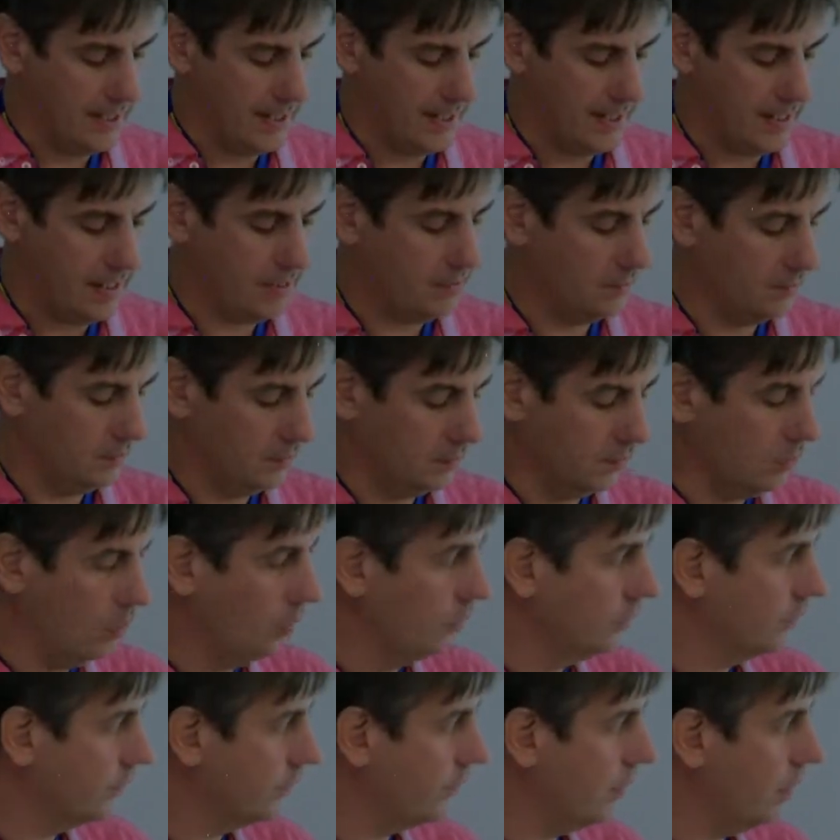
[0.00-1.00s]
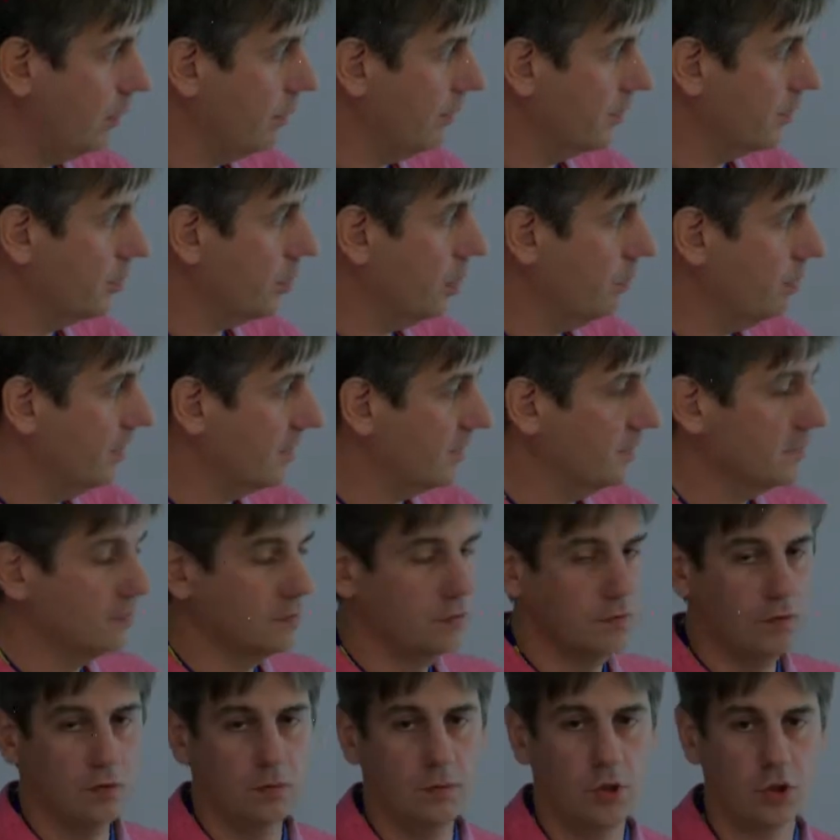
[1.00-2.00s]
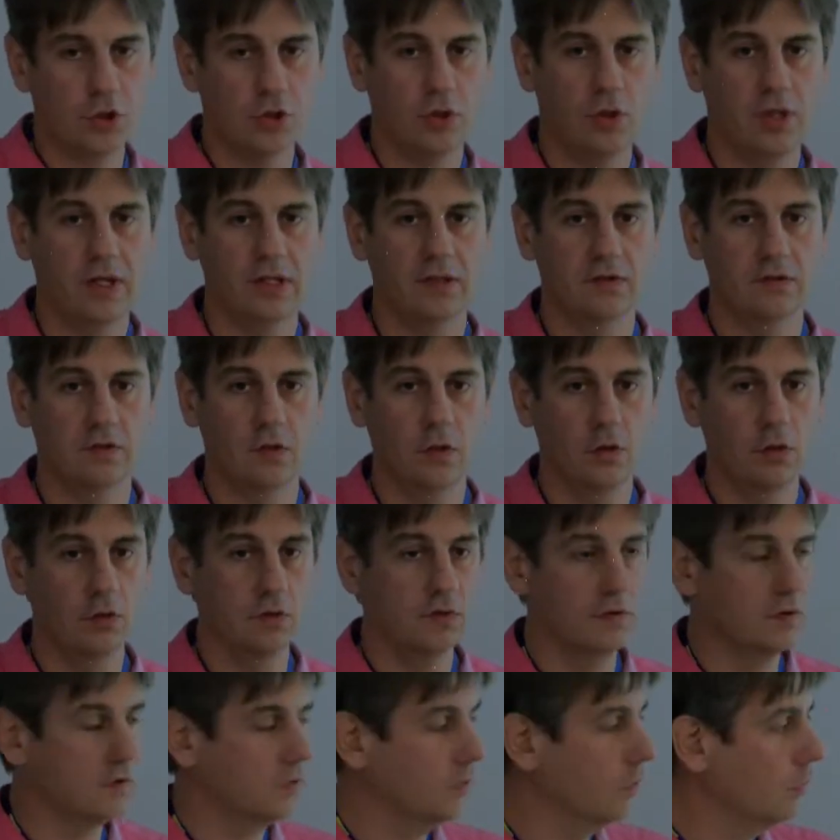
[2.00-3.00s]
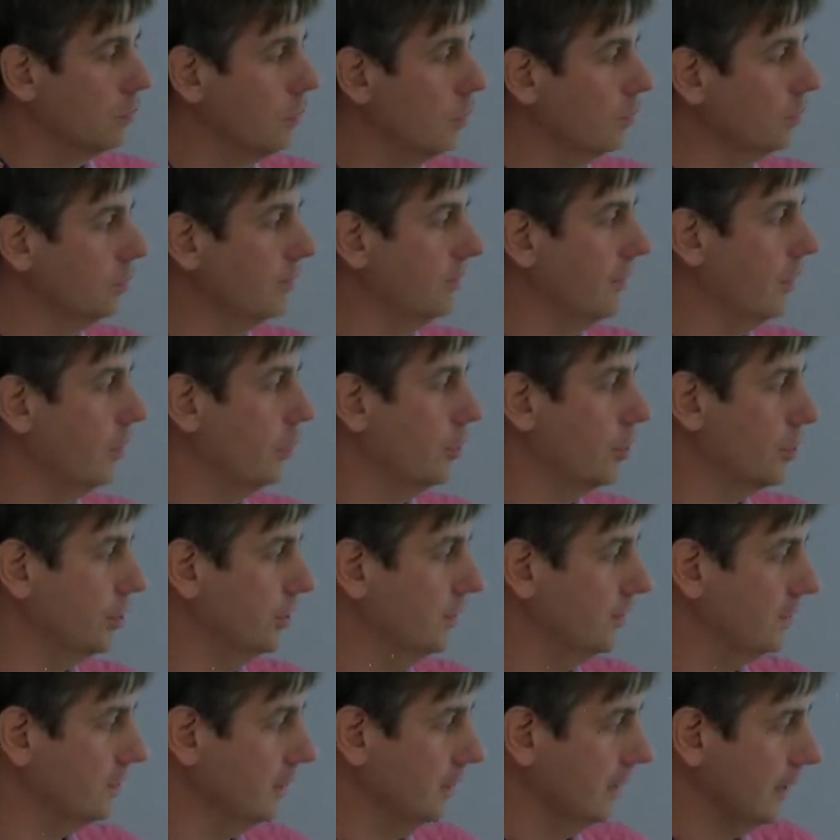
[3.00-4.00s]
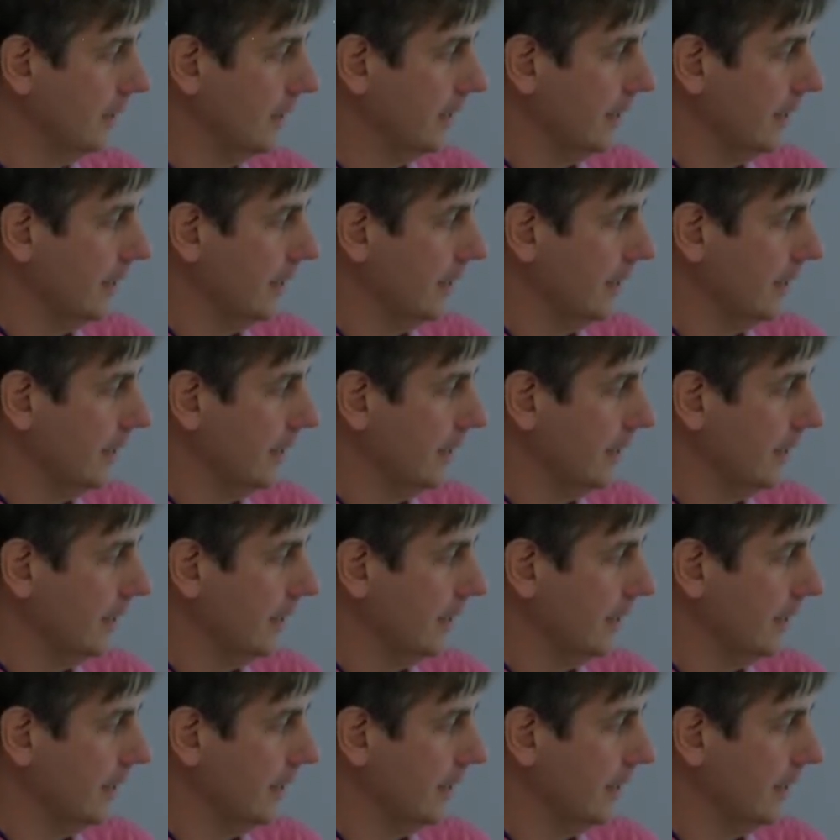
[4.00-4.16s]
and goes from the tropics to the marginalized zones, so most of the oceans.